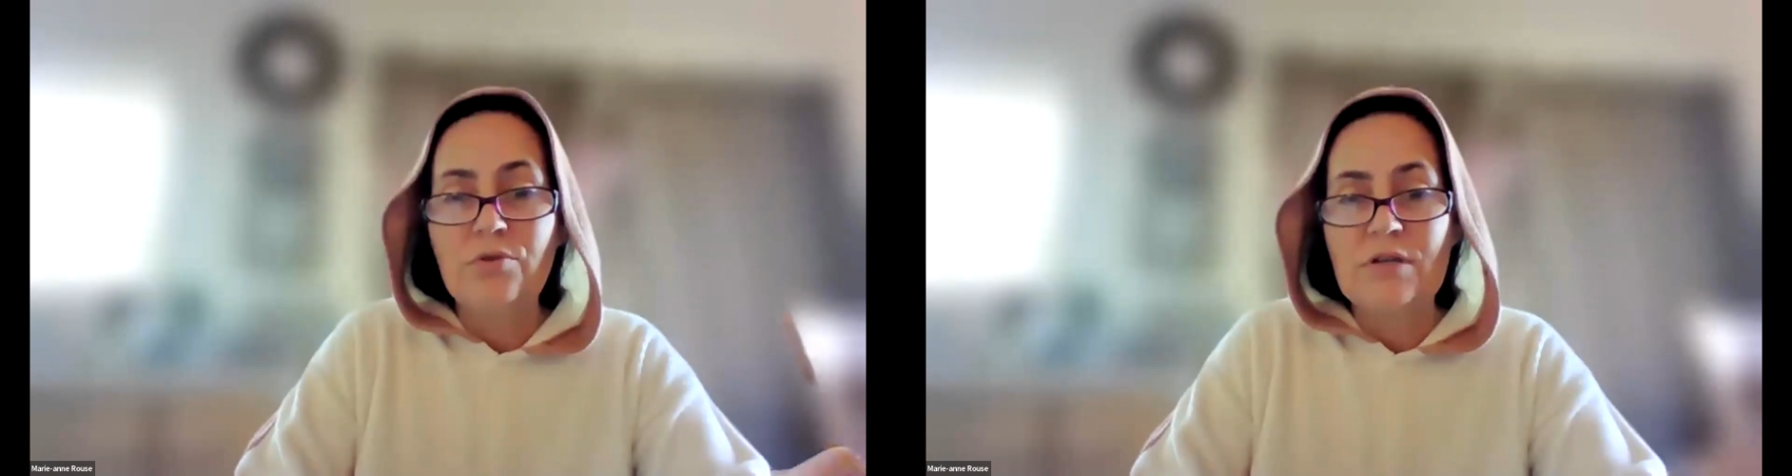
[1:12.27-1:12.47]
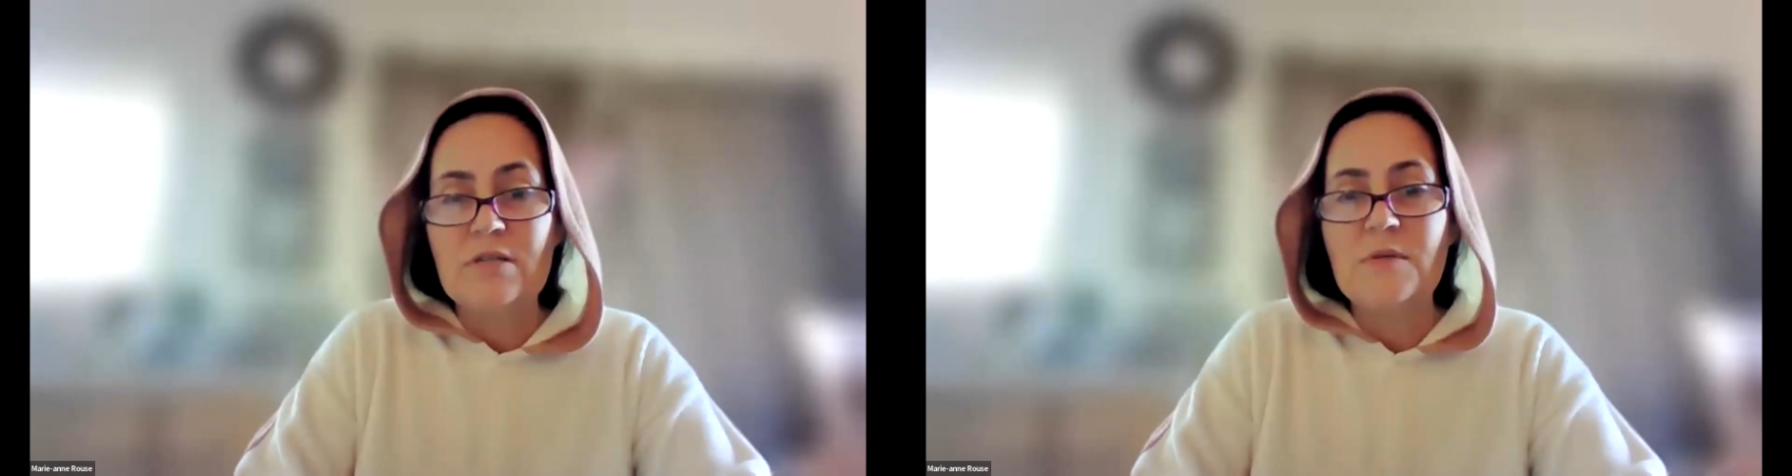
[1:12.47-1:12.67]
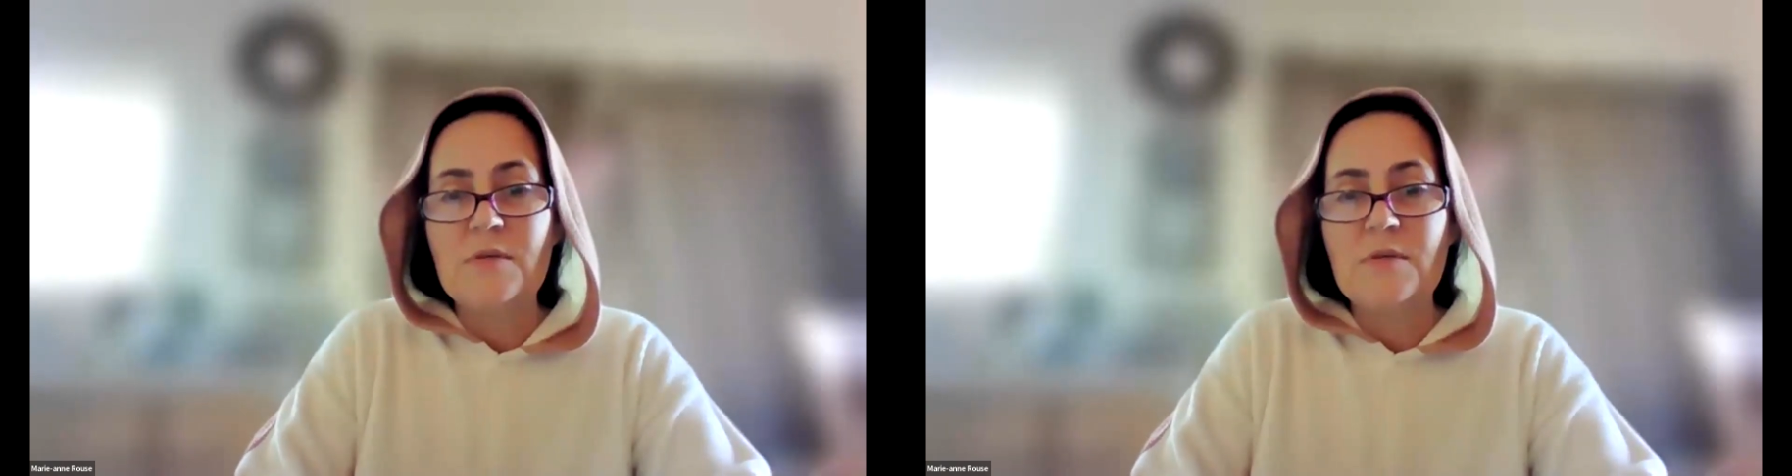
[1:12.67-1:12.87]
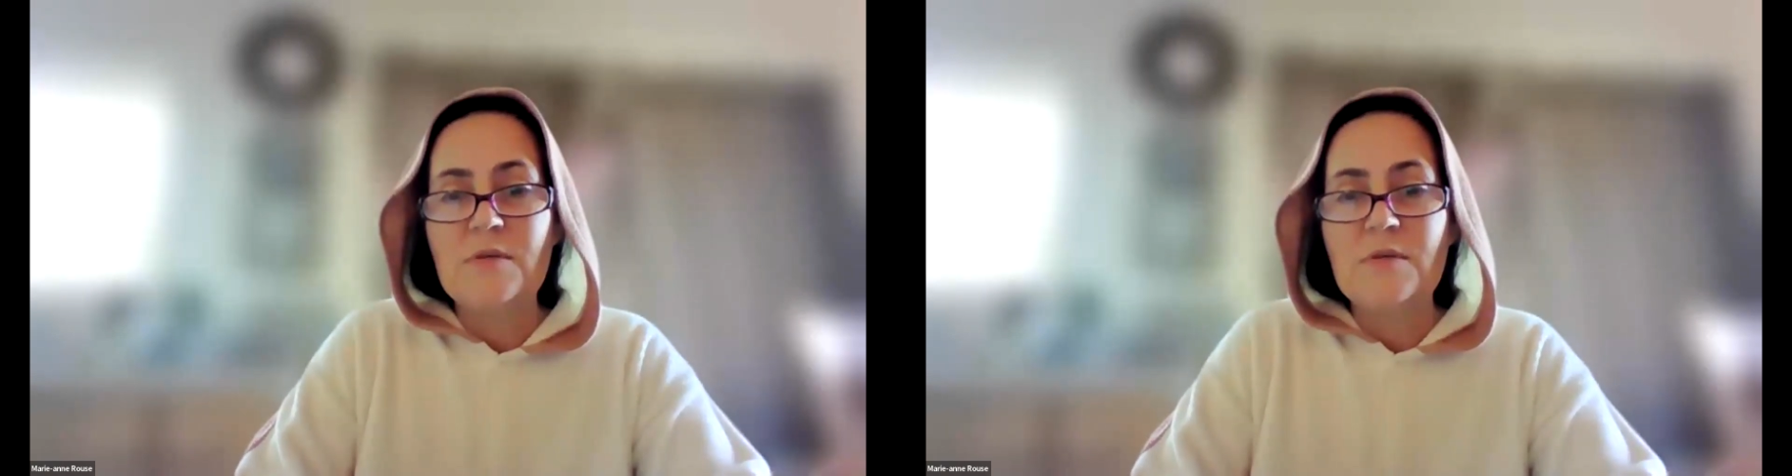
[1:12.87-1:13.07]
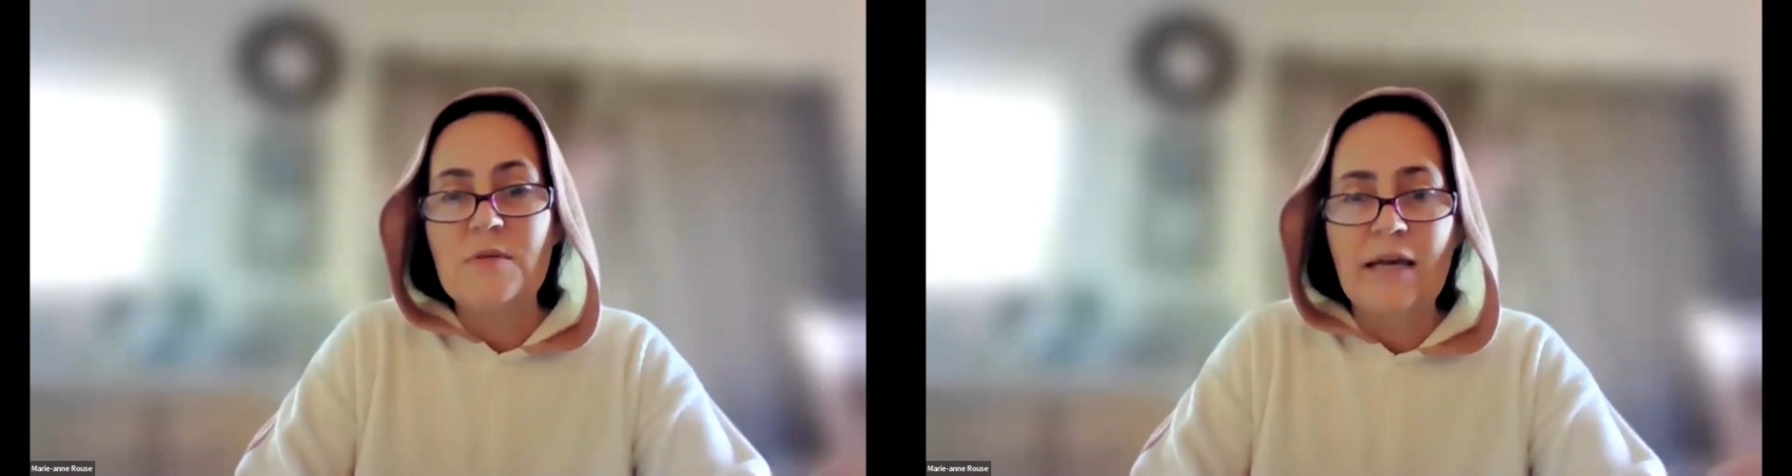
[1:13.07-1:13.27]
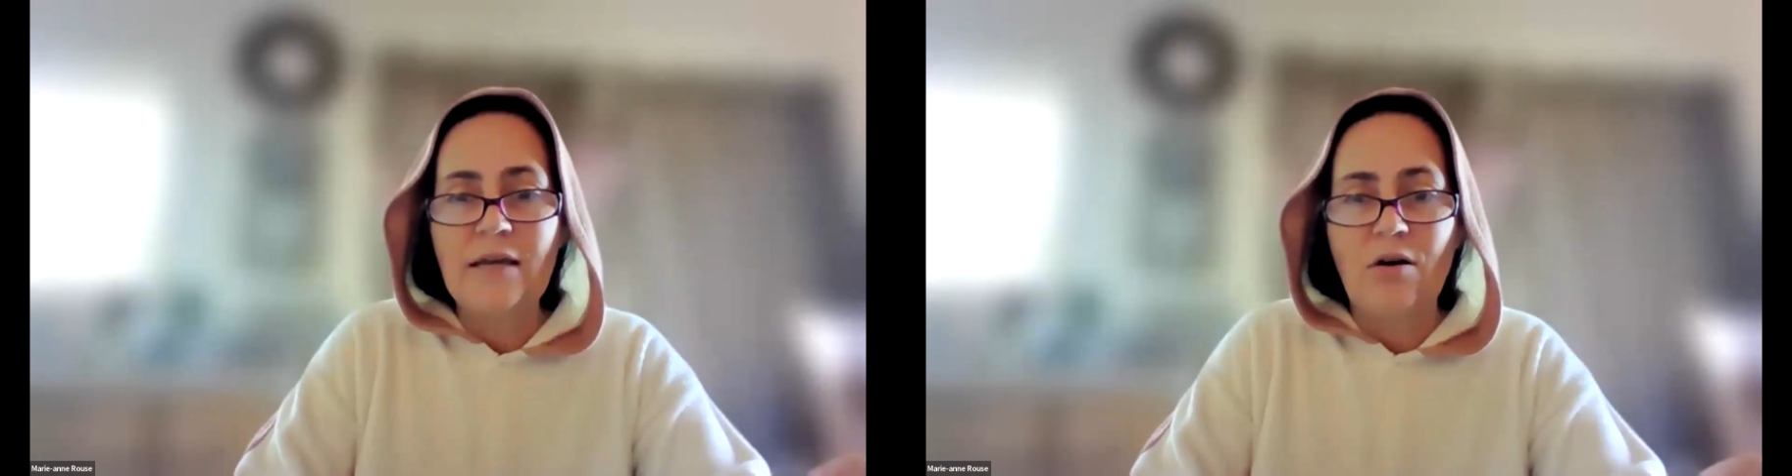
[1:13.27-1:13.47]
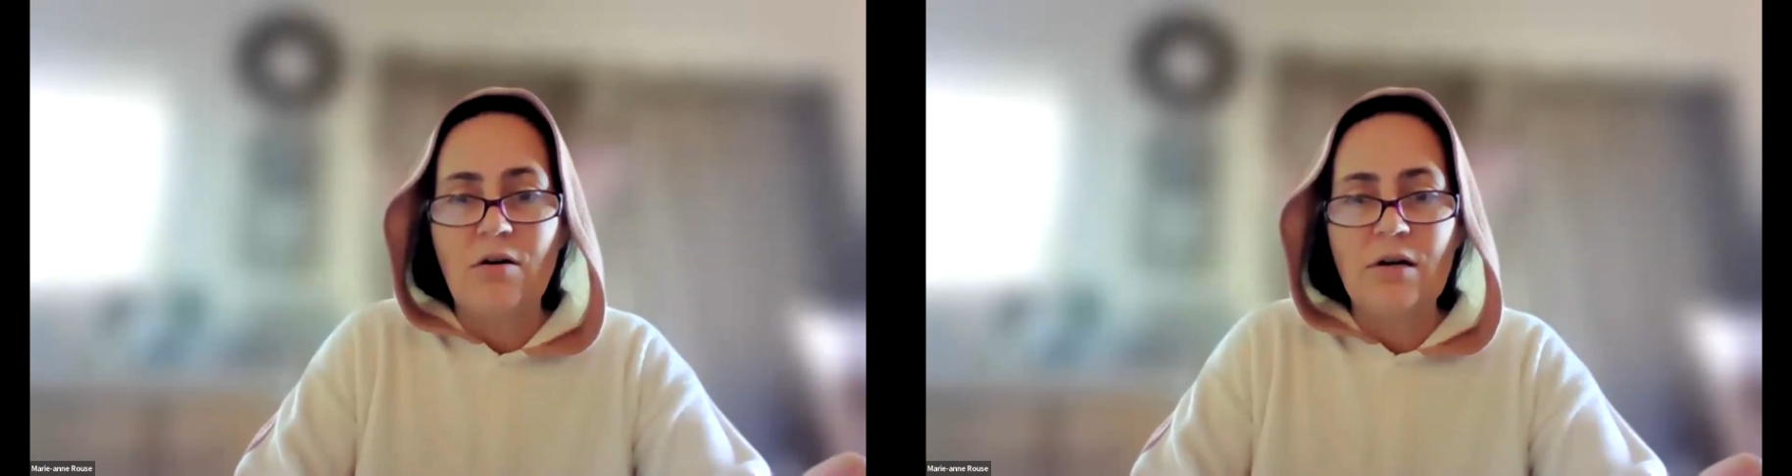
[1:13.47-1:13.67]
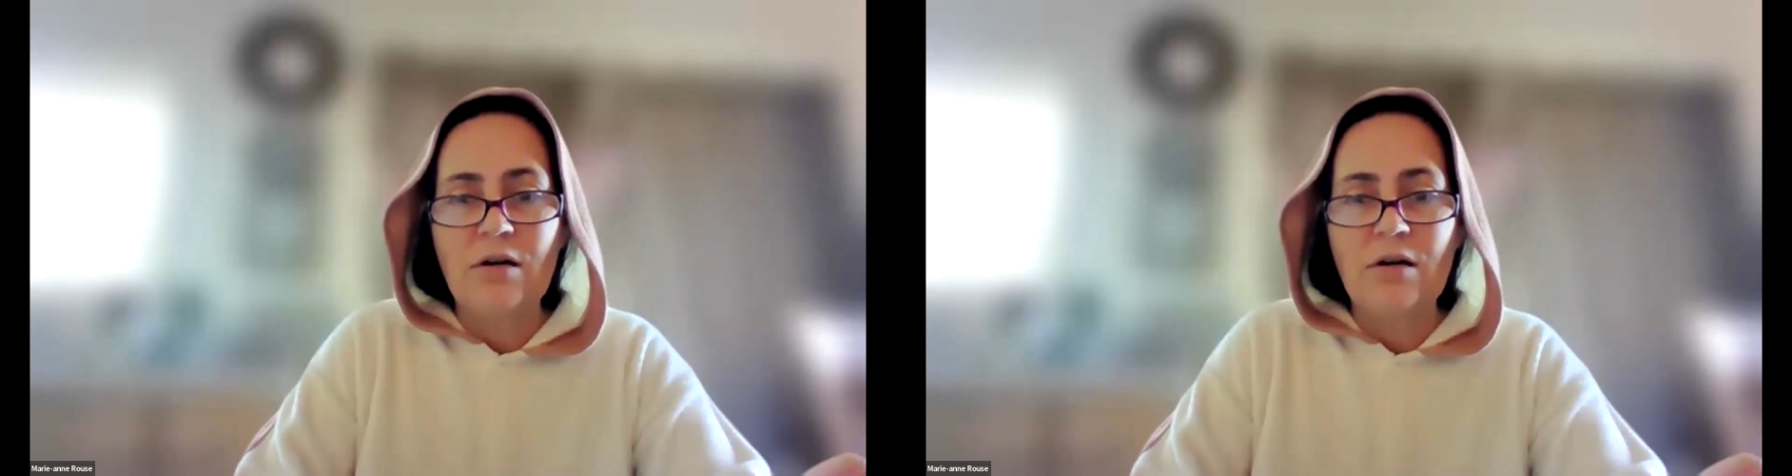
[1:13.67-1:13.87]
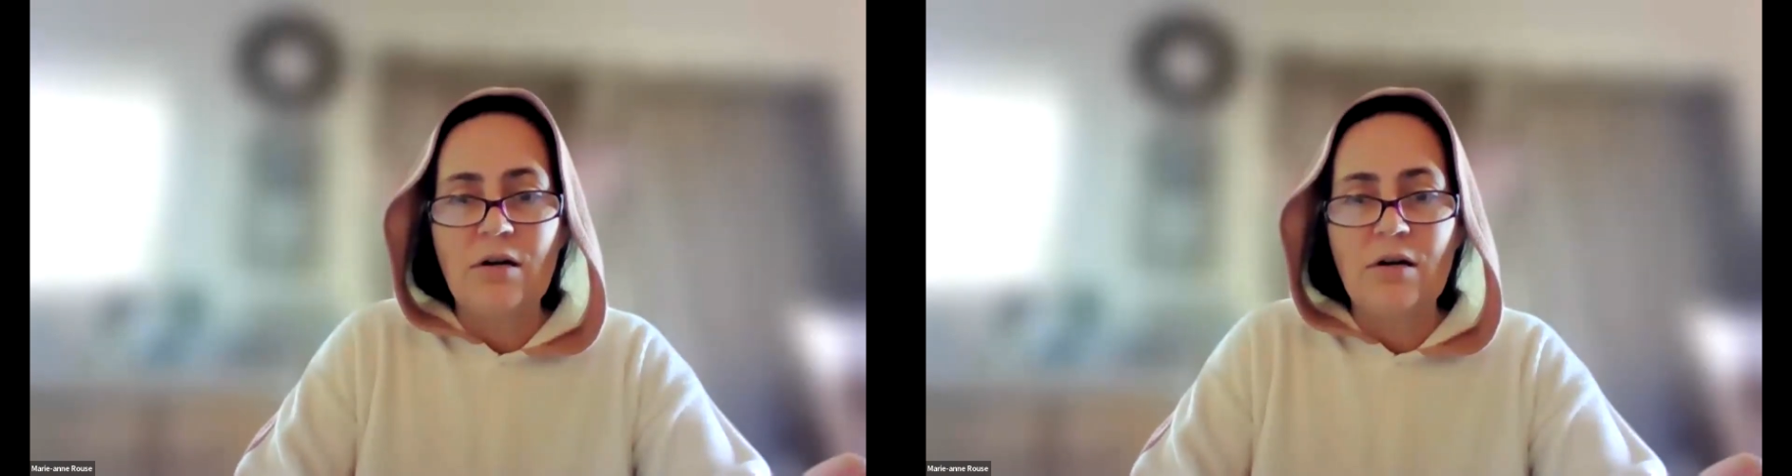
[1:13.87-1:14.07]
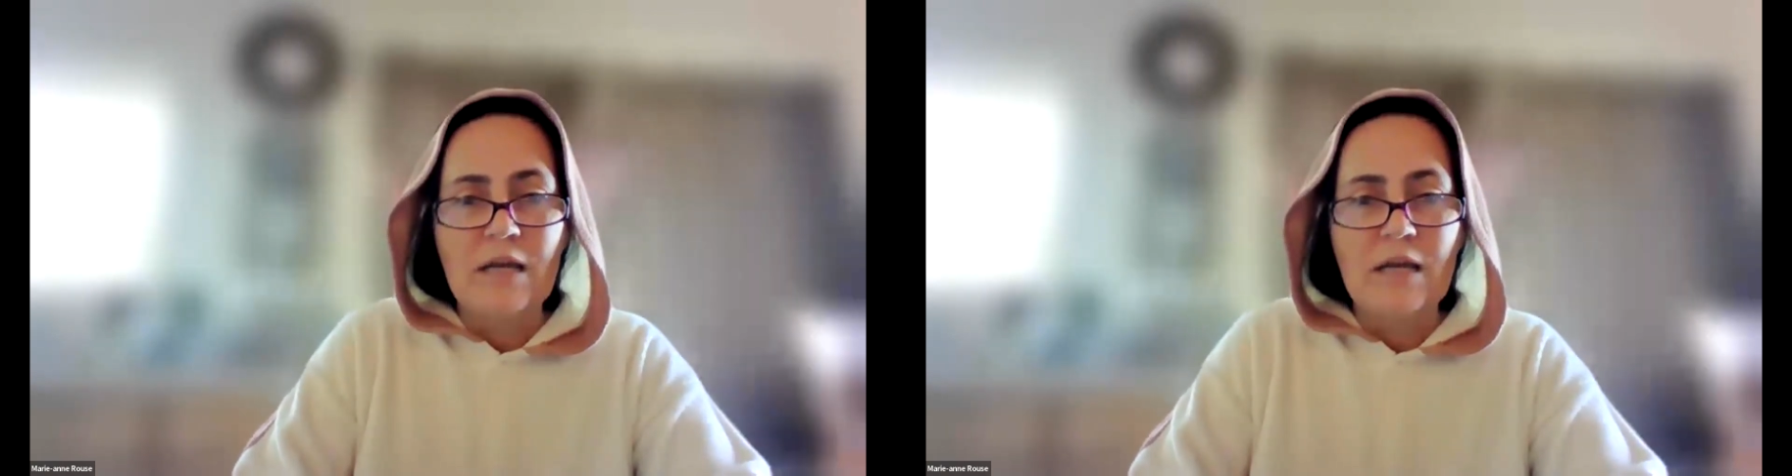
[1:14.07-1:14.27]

Christmas in July cards